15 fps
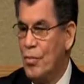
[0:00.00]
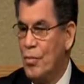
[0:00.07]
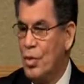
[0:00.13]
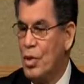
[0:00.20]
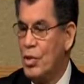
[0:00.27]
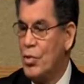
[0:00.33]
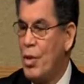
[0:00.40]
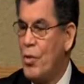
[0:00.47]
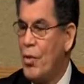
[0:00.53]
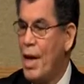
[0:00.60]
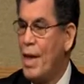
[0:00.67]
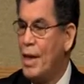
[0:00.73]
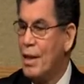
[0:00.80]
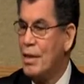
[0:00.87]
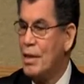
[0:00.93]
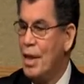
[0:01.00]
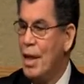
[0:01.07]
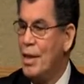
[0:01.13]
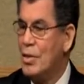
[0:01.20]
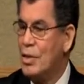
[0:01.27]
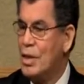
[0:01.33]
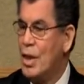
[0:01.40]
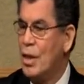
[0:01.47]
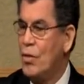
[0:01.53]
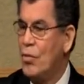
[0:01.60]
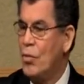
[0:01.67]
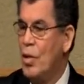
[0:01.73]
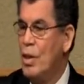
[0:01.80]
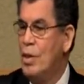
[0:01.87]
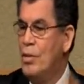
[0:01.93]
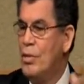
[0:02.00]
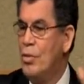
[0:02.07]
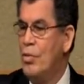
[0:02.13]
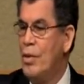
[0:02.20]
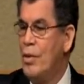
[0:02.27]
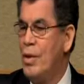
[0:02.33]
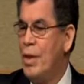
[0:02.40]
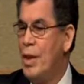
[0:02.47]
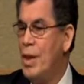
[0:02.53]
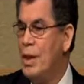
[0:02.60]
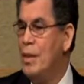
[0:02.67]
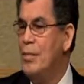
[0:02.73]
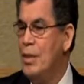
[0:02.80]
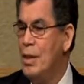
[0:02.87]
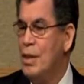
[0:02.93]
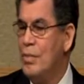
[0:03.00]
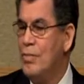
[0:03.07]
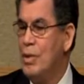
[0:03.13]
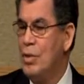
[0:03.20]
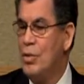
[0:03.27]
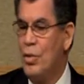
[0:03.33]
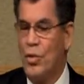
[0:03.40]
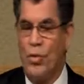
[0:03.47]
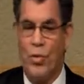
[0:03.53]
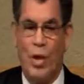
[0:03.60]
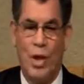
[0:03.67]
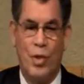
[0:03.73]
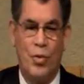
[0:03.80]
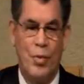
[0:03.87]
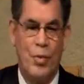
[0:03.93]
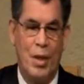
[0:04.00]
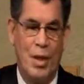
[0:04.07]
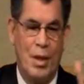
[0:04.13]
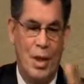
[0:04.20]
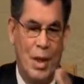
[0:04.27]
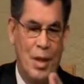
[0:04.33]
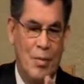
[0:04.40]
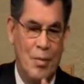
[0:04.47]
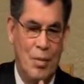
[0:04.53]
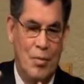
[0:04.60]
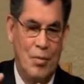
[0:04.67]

because we recognize that once we were enemies, but to Christ we became